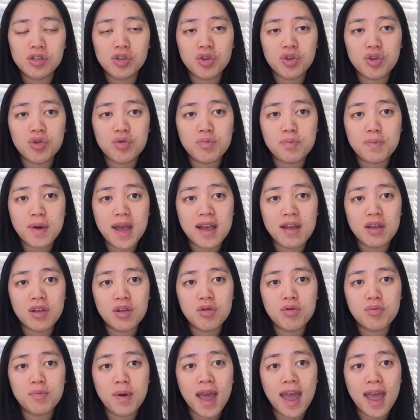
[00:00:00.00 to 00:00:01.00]
So you
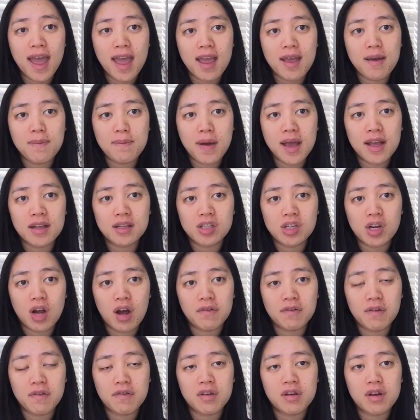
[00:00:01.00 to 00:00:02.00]
pay based
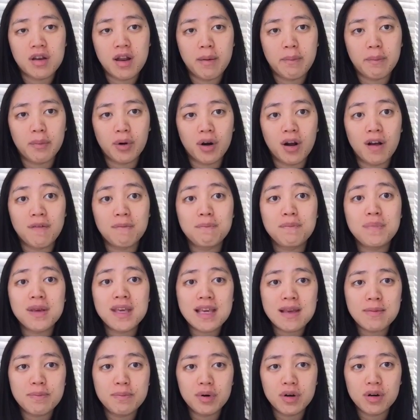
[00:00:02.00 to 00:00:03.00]
off of the number of
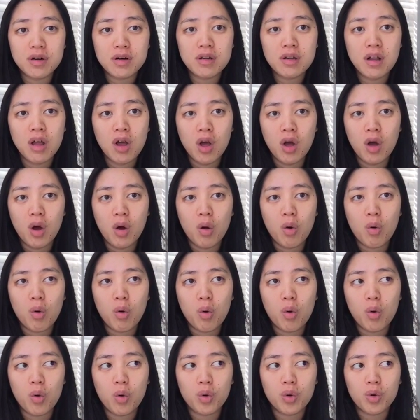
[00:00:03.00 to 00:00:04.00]
people
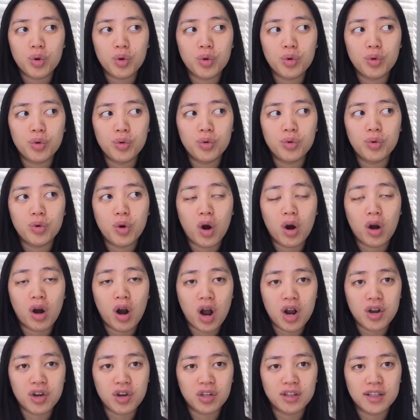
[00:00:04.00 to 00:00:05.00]
who are
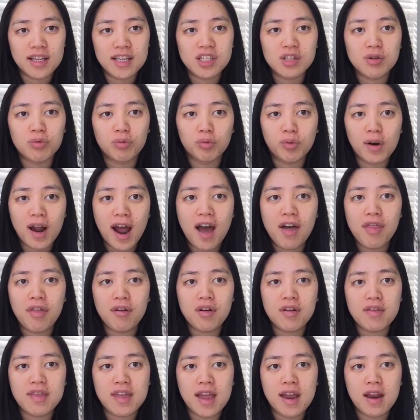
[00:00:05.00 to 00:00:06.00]
on your list,
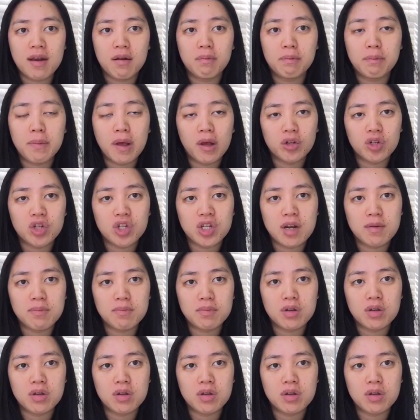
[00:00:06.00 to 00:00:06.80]
rather than MailChimp